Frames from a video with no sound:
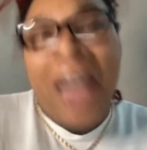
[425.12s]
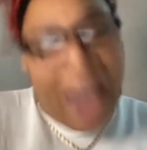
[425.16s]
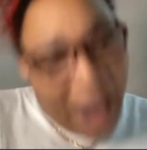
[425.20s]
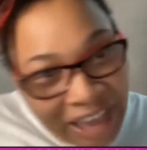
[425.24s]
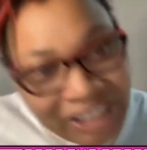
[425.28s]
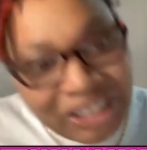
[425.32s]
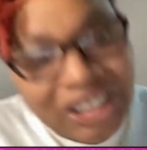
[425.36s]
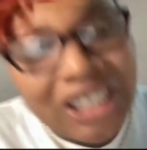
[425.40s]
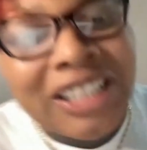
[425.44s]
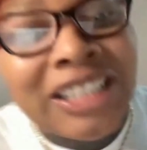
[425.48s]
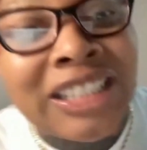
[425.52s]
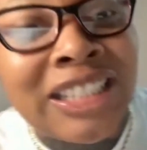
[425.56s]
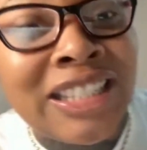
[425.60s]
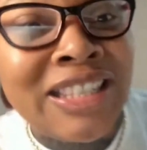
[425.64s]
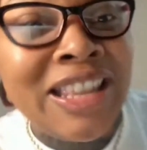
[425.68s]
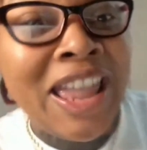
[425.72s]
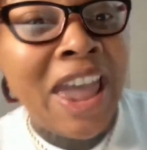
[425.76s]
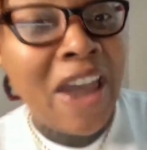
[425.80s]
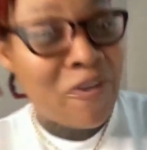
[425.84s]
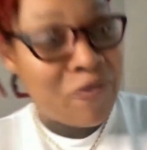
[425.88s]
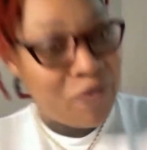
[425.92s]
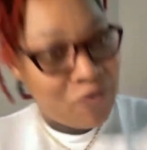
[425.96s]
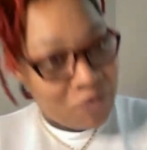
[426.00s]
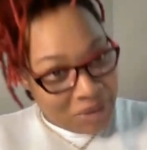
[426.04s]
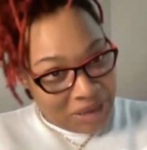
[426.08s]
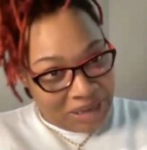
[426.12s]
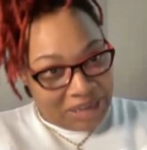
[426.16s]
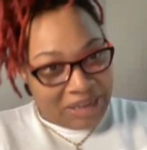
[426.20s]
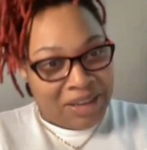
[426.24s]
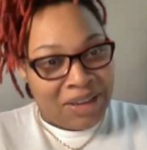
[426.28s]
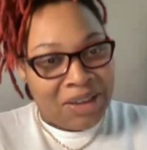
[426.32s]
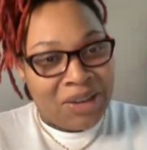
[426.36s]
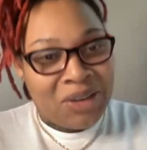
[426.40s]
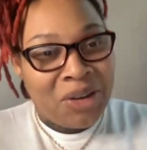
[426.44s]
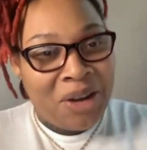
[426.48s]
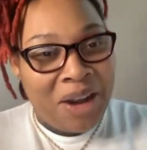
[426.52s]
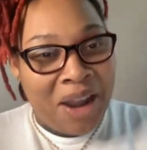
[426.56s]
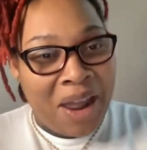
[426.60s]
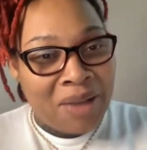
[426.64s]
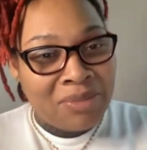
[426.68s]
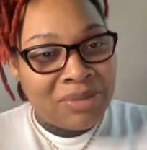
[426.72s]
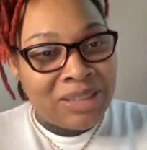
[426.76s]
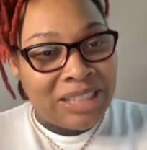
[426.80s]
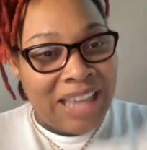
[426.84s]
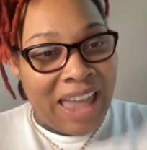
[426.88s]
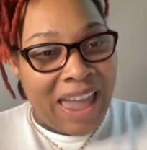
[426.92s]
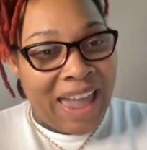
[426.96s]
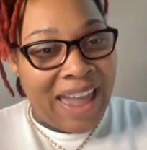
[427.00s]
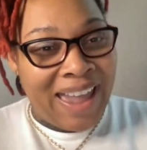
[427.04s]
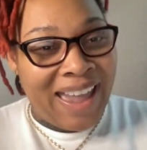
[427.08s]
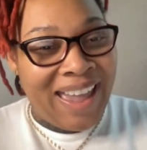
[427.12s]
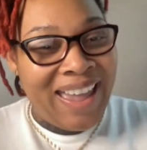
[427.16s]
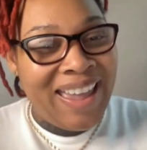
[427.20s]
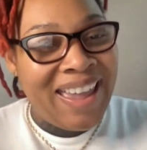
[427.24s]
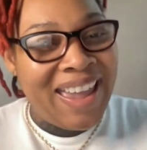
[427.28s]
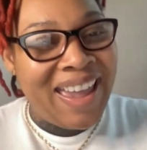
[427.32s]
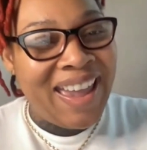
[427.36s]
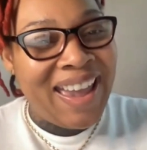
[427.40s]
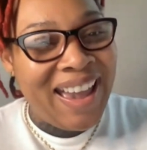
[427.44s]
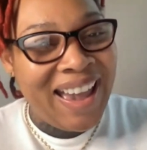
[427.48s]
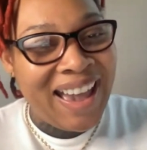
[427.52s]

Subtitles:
She sniffed me. You know what I'm saying?